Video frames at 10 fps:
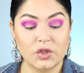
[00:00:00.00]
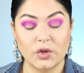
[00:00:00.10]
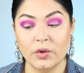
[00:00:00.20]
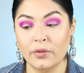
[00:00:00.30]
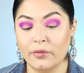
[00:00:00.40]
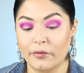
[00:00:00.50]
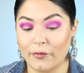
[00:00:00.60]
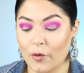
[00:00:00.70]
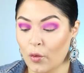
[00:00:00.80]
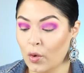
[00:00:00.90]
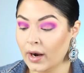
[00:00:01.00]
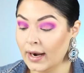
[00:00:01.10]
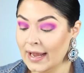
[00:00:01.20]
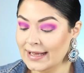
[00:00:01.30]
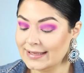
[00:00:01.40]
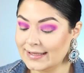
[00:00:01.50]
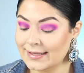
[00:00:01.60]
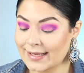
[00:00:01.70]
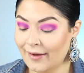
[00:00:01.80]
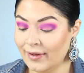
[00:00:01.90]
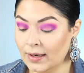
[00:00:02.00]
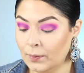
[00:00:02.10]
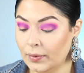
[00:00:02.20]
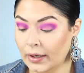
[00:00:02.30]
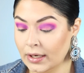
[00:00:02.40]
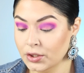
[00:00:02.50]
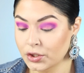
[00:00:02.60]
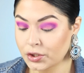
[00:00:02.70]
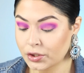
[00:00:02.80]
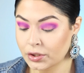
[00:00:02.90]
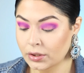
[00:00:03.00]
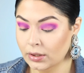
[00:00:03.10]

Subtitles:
247 brush.